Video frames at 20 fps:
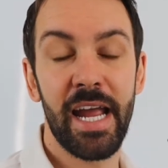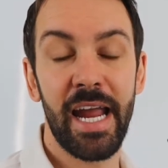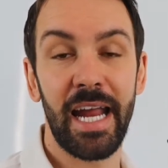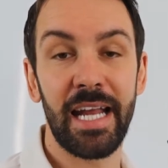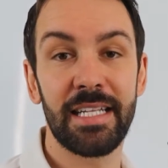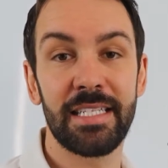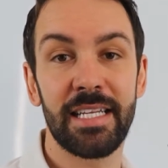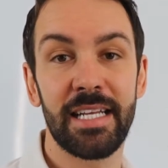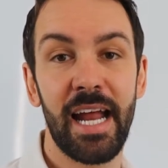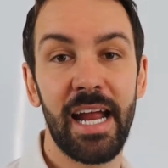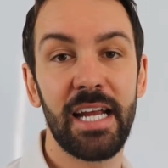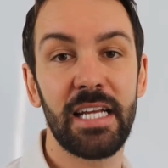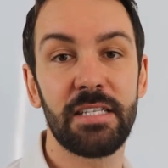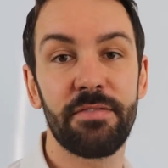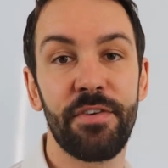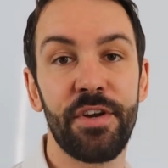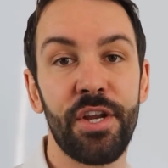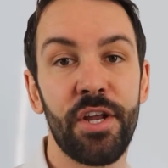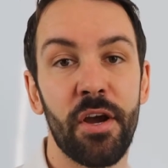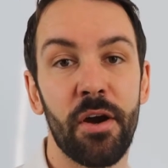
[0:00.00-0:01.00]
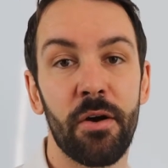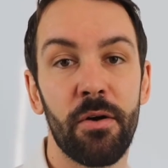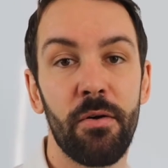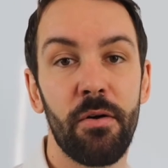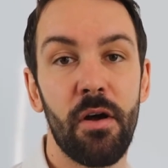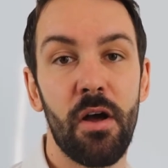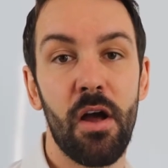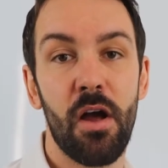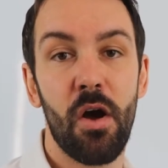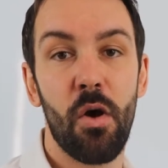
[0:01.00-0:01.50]
In today's video,
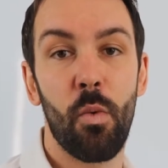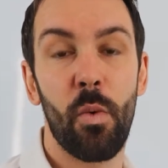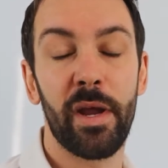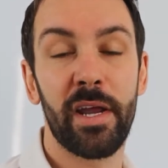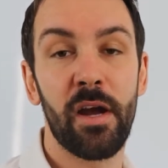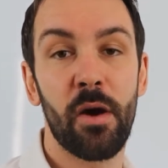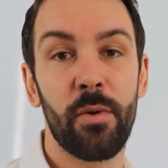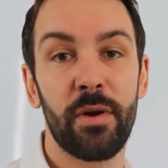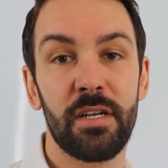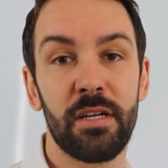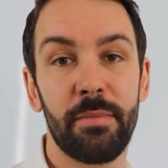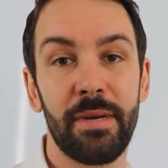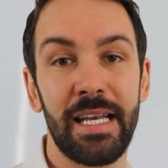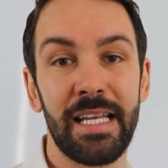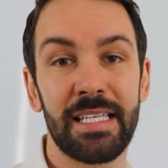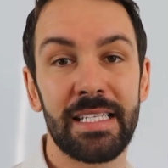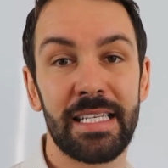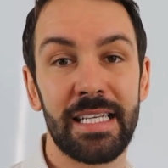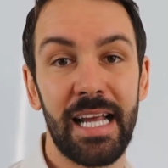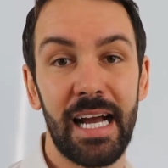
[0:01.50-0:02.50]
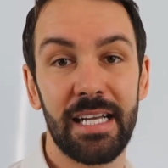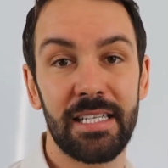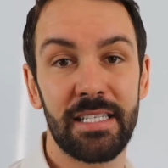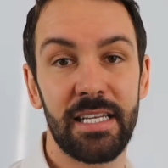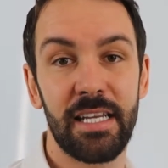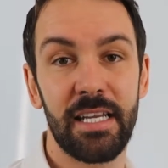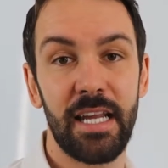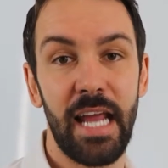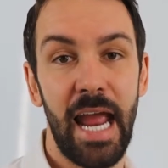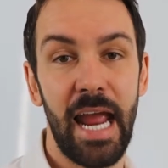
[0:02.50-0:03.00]
we're going to be
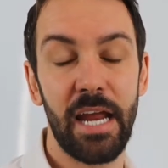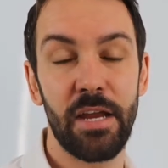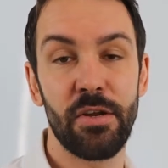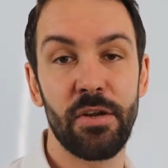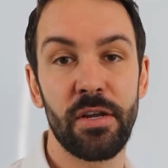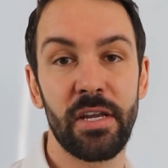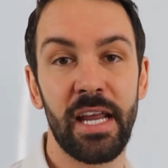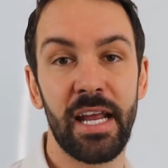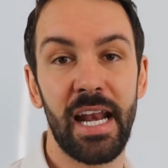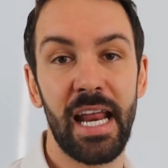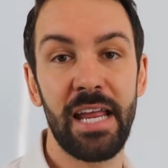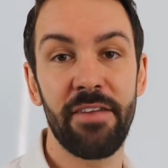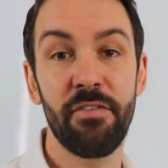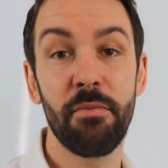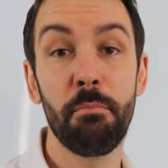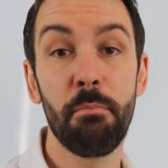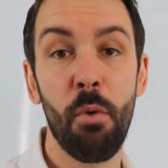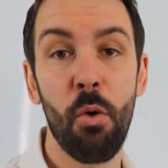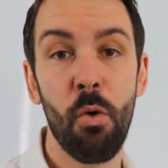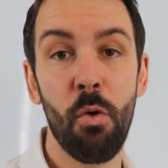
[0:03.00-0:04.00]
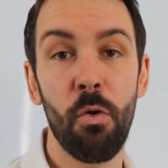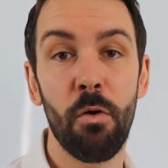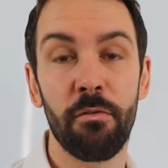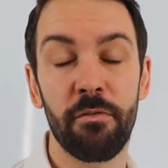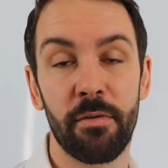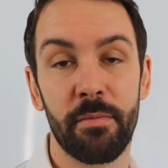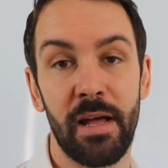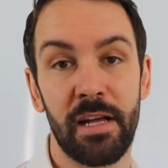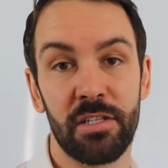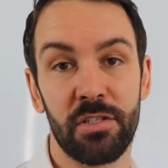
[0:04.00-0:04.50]
discussing how you can get even more
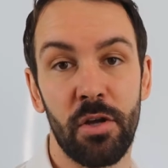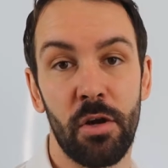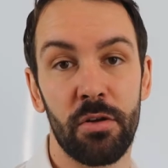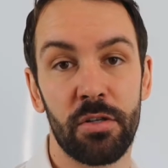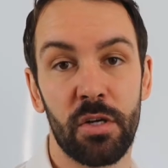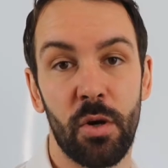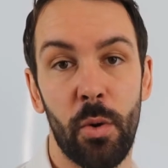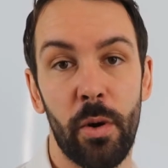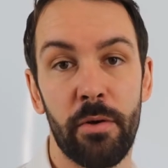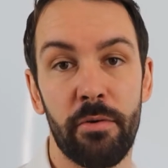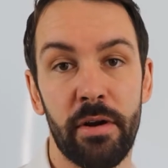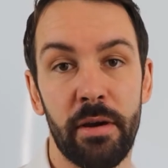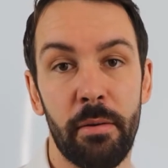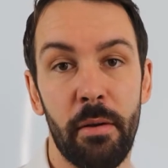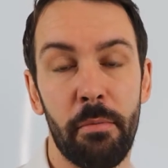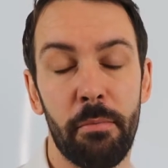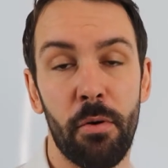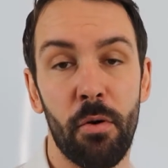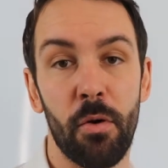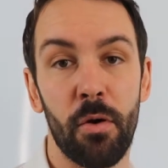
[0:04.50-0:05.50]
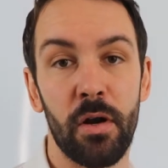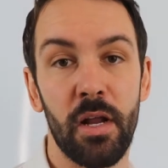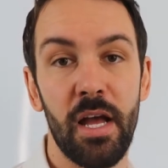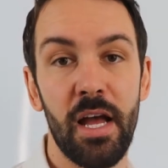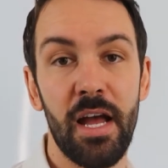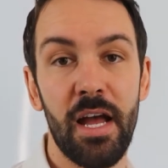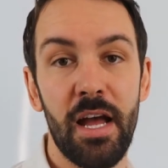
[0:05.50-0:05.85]
from that search query report,